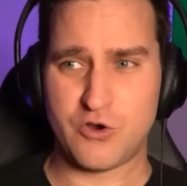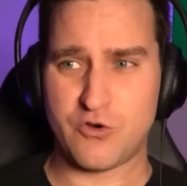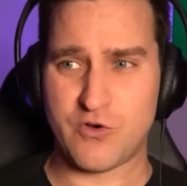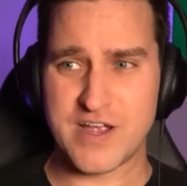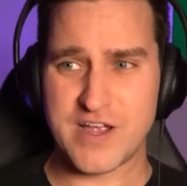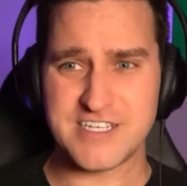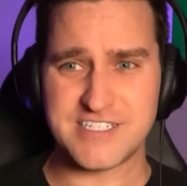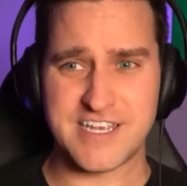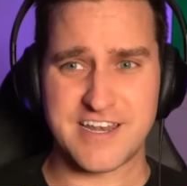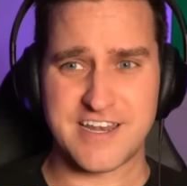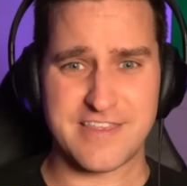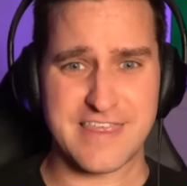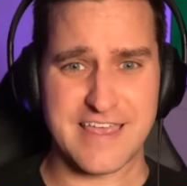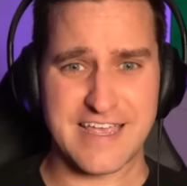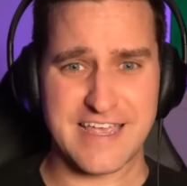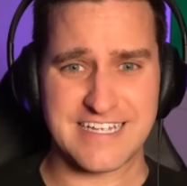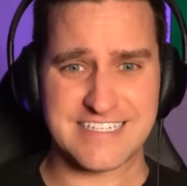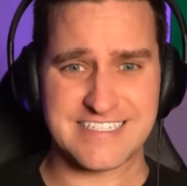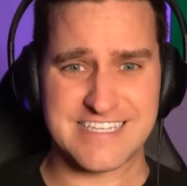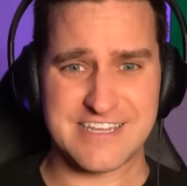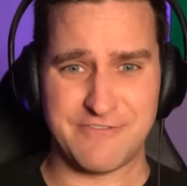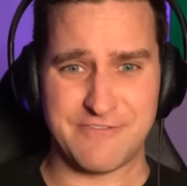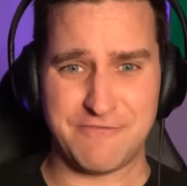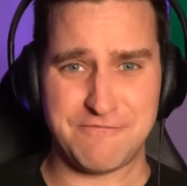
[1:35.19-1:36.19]
Crazy to think
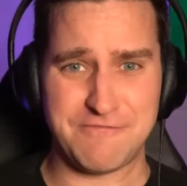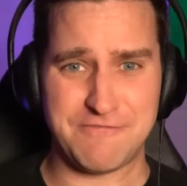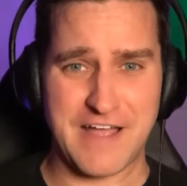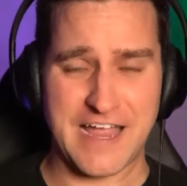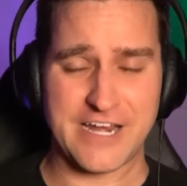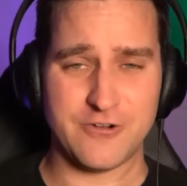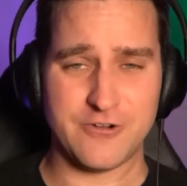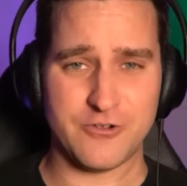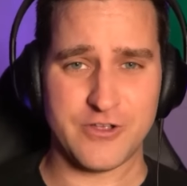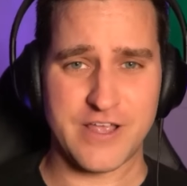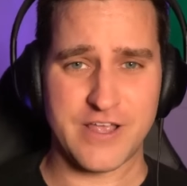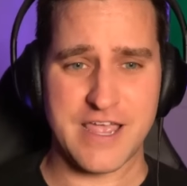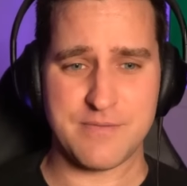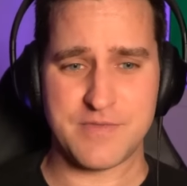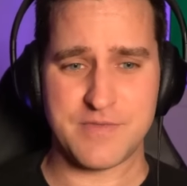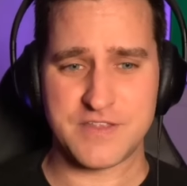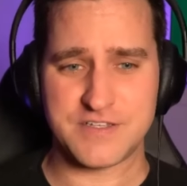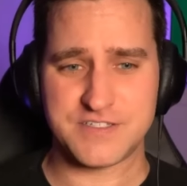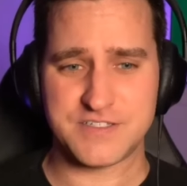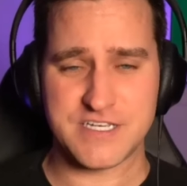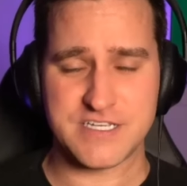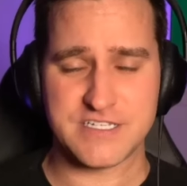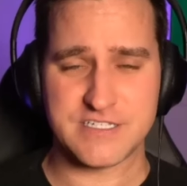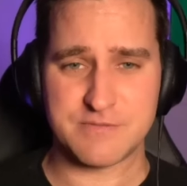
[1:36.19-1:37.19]
it's the final game of
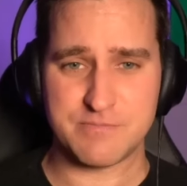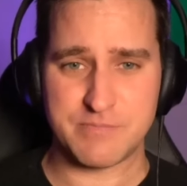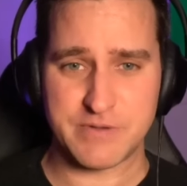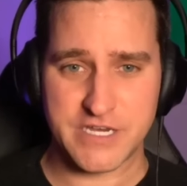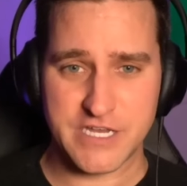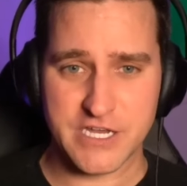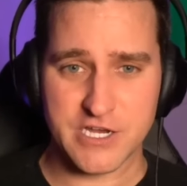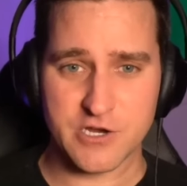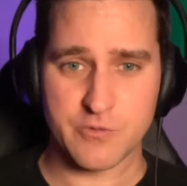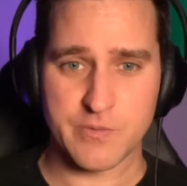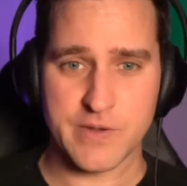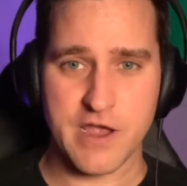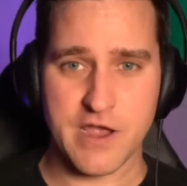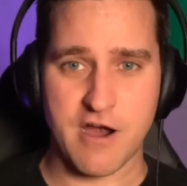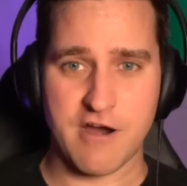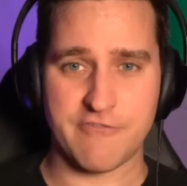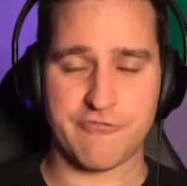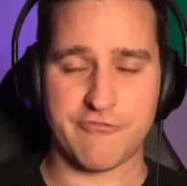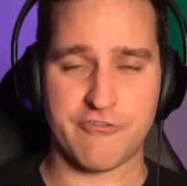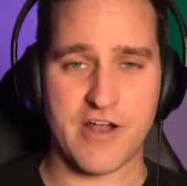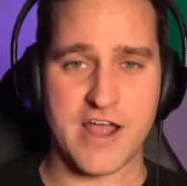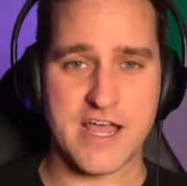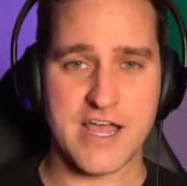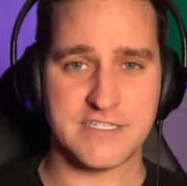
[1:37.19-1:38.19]
the season, but here we are,
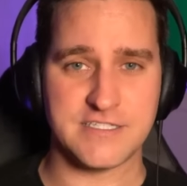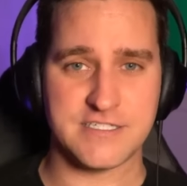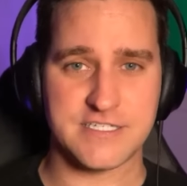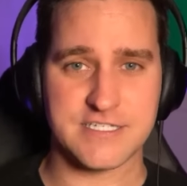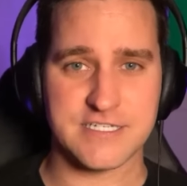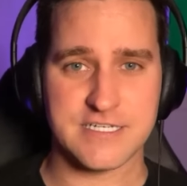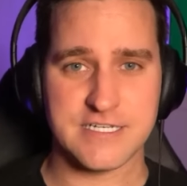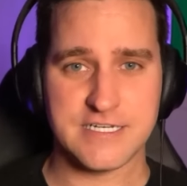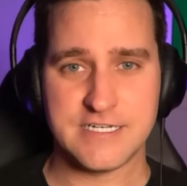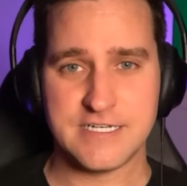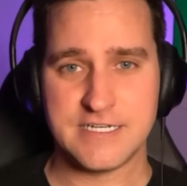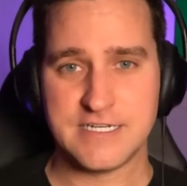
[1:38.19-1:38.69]
friends.